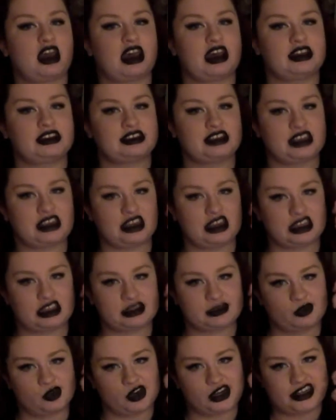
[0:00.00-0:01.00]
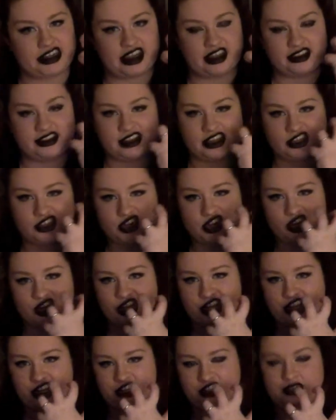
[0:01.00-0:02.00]
as he gets more intense, I turn
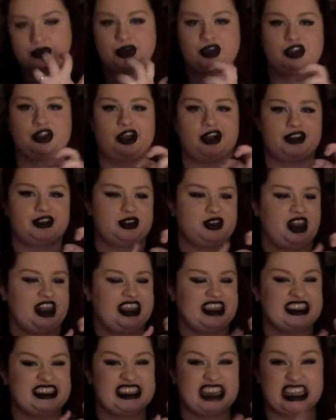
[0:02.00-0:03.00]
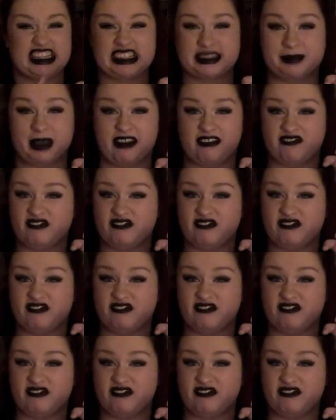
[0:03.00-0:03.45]
it into a claw so that I can tense my